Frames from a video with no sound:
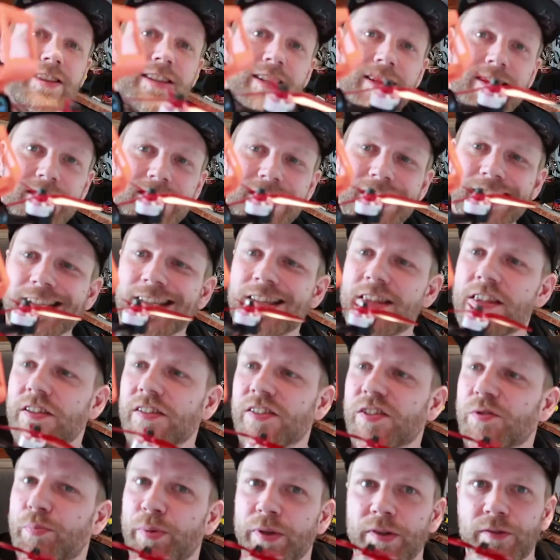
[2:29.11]
This is the
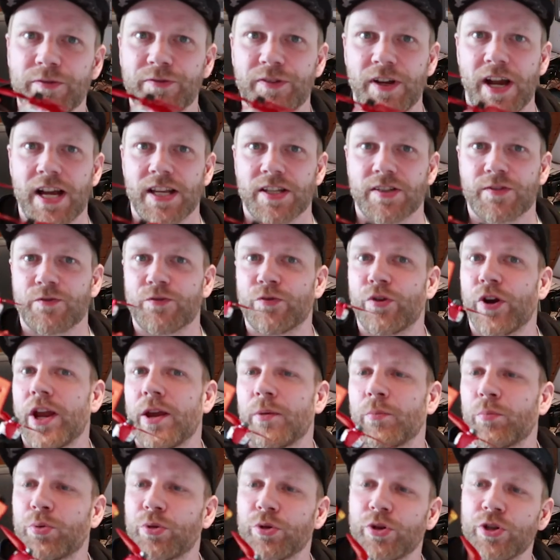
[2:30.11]
Spinfast
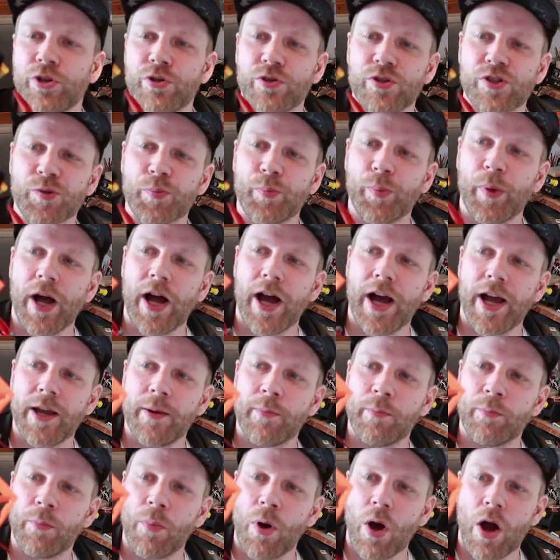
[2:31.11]
frame produced by
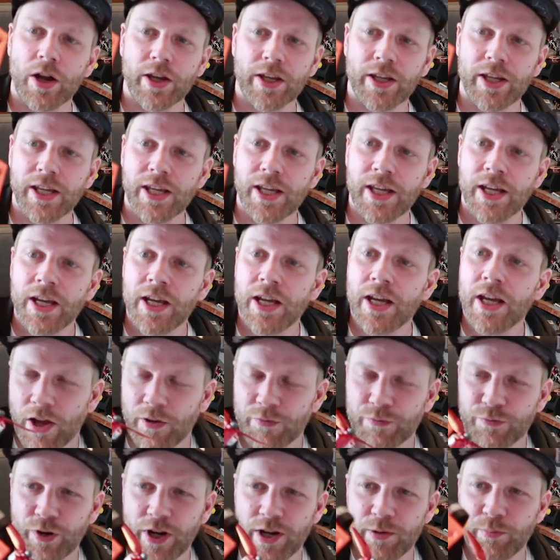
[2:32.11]
Maki,
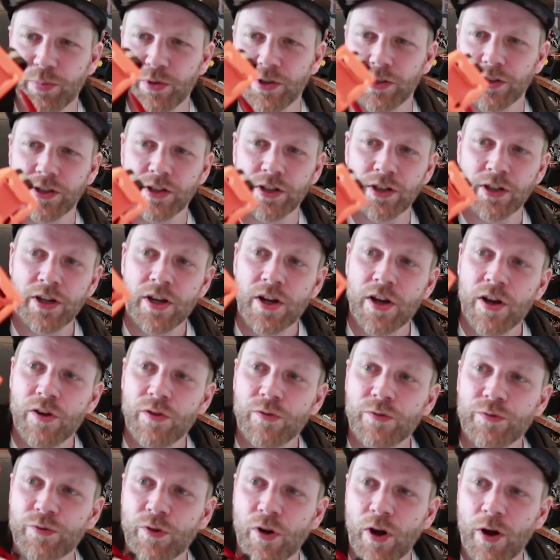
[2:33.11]
a frame builder
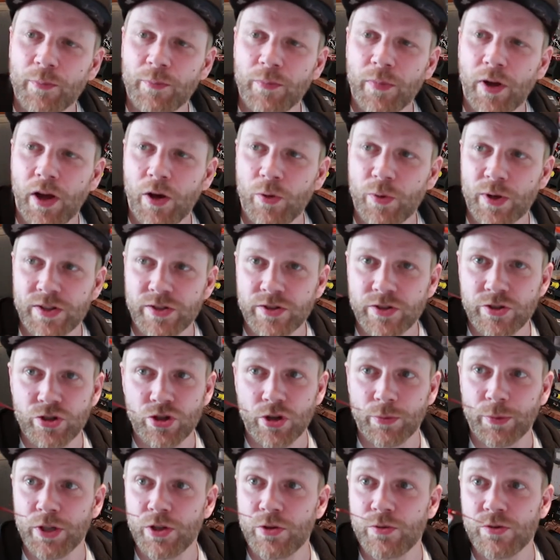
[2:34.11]
from Western
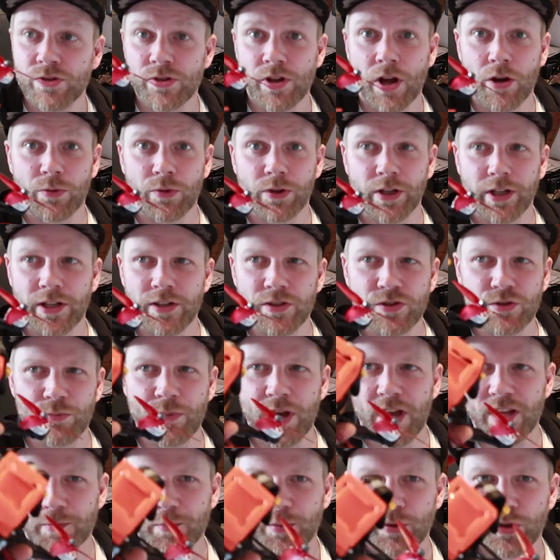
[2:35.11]
Germany who's not really into
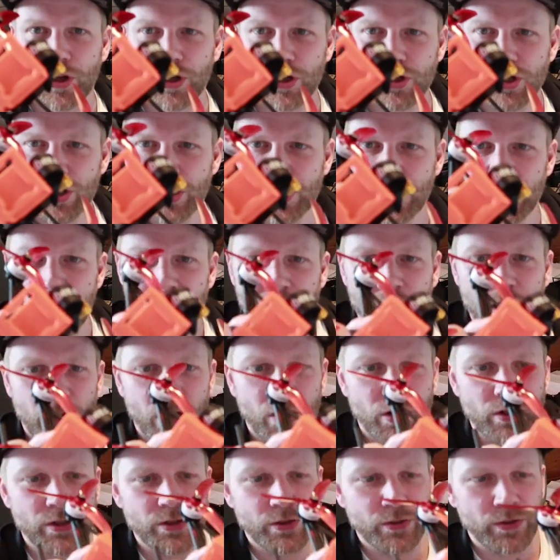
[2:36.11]
mass production
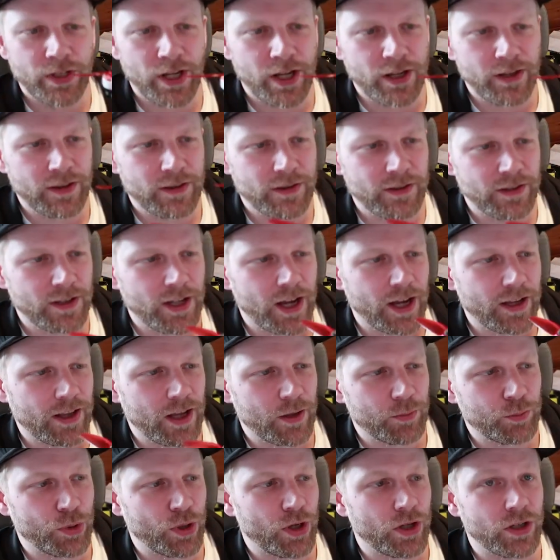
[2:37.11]
or doing anything like
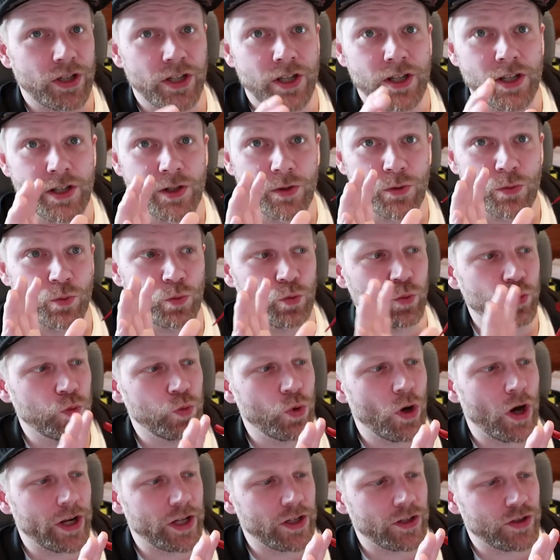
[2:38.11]
that, but he
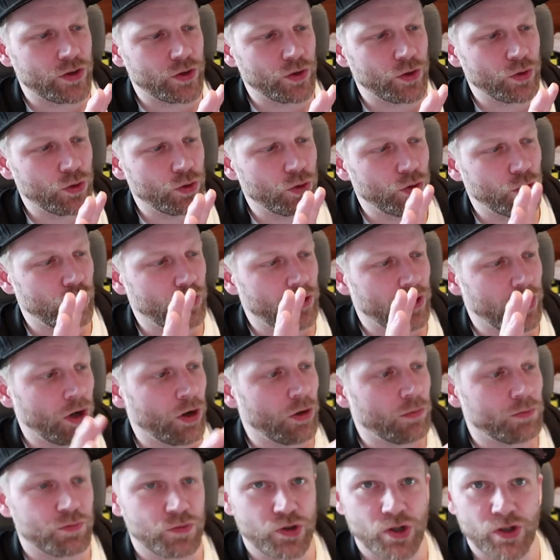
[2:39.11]
wanted to, you
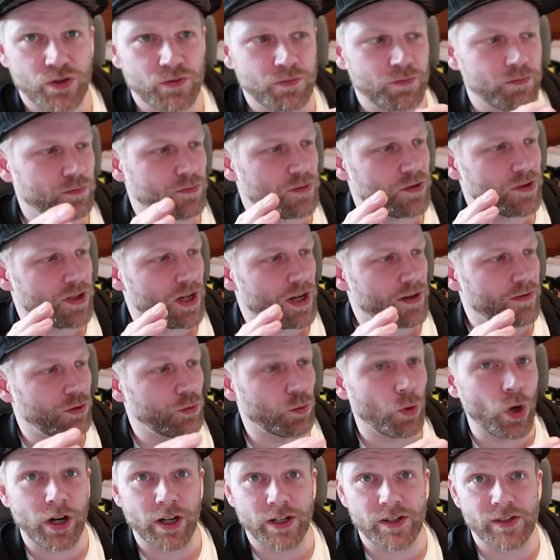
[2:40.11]
know, just see if
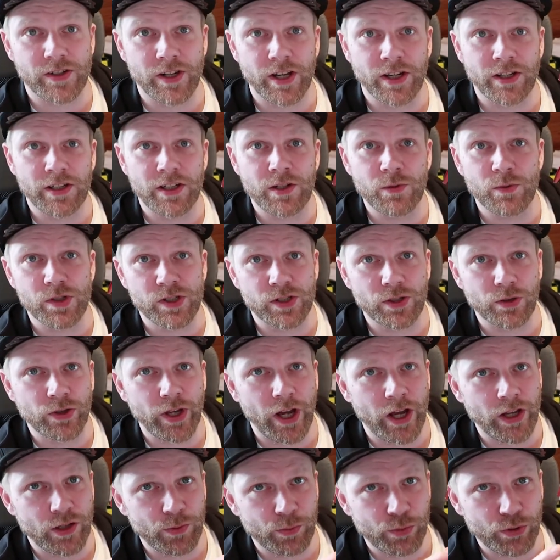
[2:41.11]
it works, and he was so
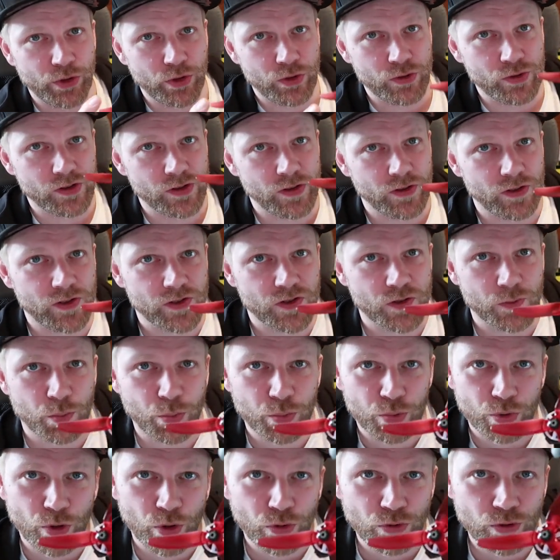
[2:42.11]
kind to produce this
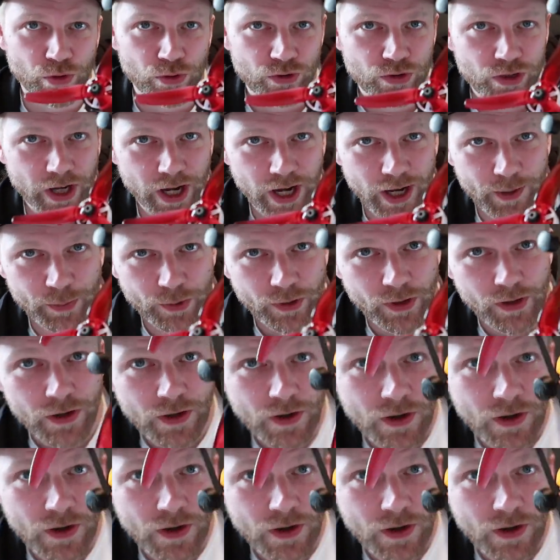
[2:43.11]
prototype